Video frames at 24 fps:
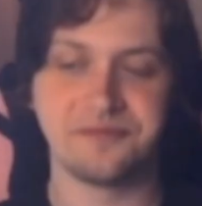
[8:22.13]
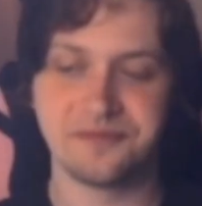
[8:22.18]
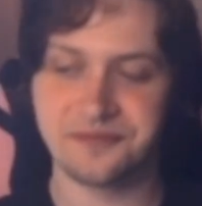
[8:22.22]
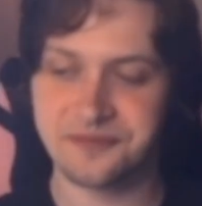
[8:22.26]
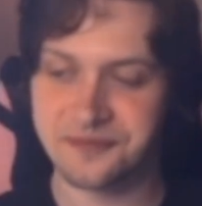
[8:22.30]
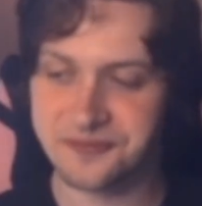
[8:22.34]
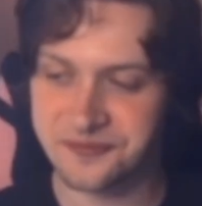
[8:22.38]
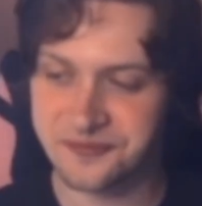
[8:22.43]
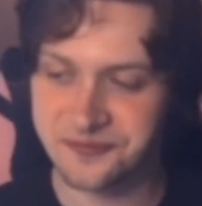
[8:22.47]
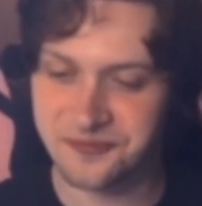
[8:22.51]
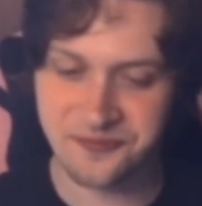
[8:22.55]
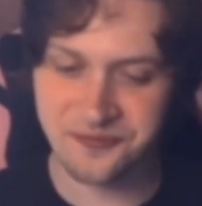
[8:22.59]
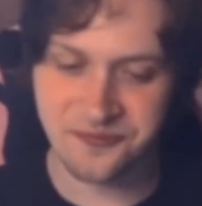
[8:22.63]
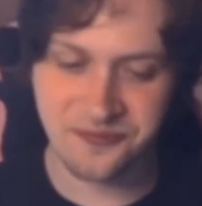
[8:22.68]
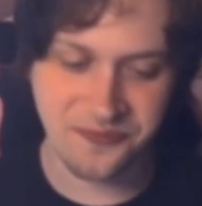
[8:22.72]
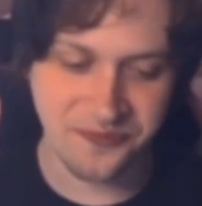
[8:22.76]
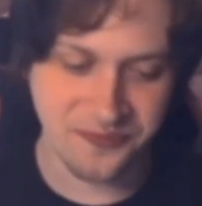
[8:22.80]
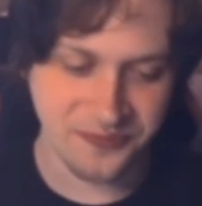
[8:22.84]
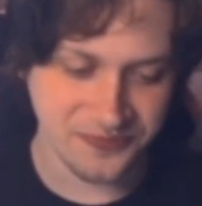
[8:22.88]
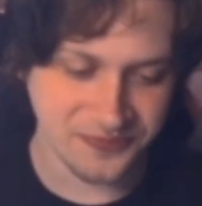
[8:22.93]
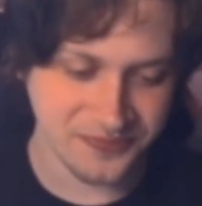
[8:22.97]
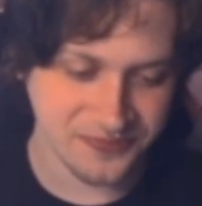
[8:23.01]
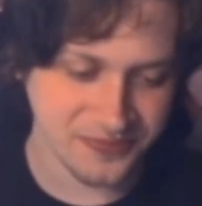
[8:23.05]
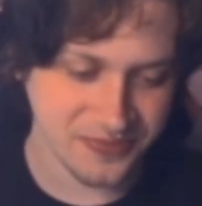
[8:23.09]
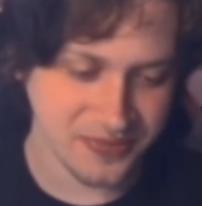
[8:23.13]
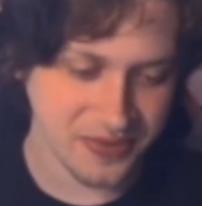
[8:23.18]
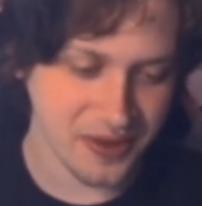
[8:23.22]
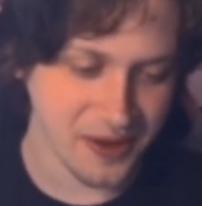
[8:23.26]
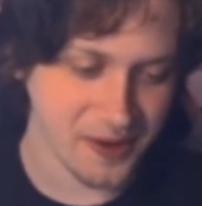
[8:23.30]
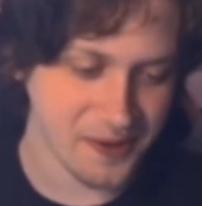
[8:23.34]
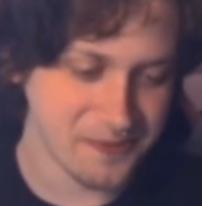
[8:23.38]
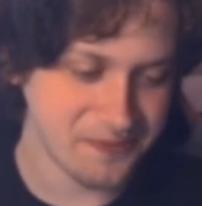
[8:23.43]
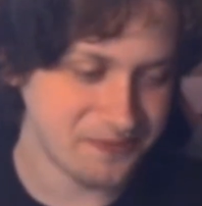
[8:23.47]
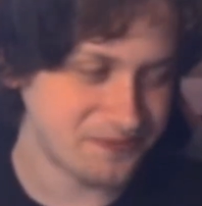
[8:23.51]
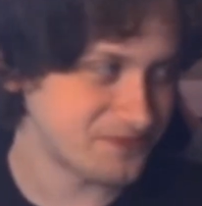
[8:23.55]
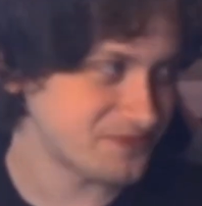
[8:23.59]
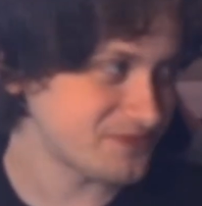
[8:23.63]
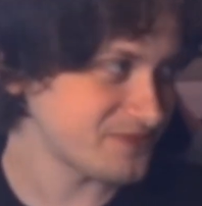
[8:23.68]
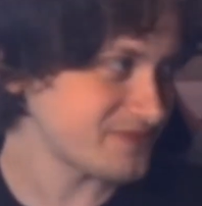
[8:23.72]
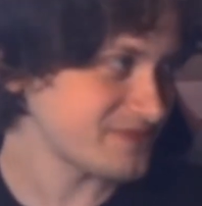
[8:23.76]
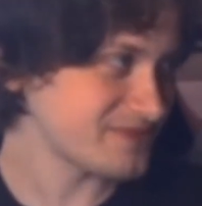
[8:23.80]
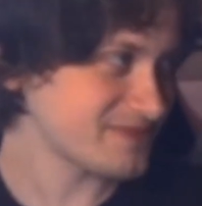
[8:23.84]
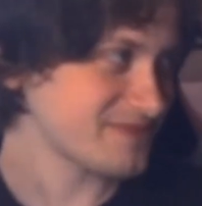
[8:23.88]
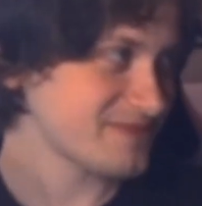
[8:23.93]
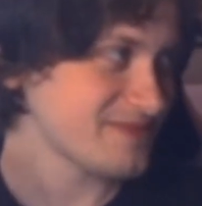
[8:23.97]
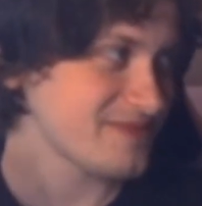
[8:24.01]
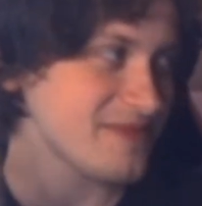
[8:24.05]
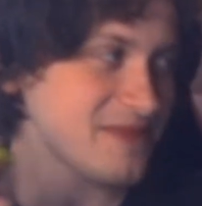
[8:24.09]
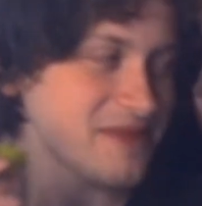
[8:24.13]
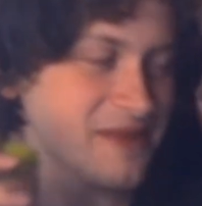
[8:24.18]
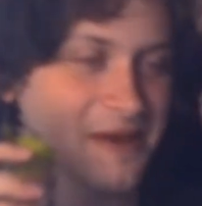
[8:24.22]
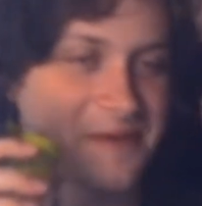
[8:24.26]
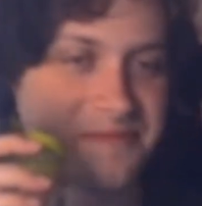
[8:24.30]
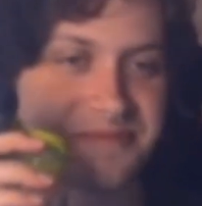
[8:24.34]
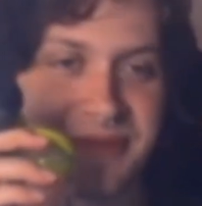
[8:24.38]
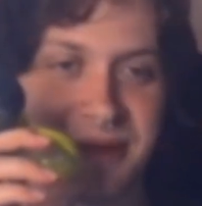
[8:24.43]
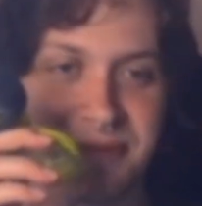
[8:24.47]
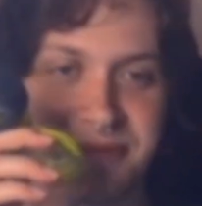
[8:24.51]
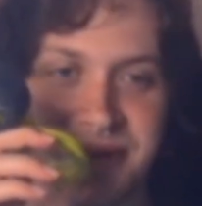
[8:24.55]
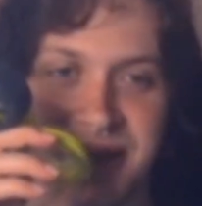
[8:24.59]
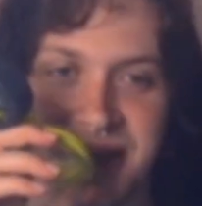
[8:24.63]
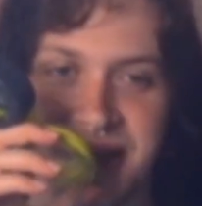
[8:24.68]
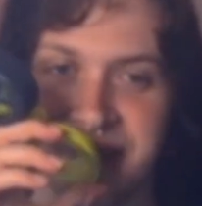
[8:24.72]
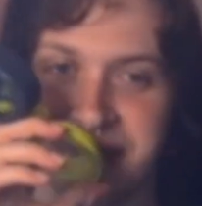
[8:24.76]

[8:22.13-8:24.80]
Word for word: Two more. I'm dying.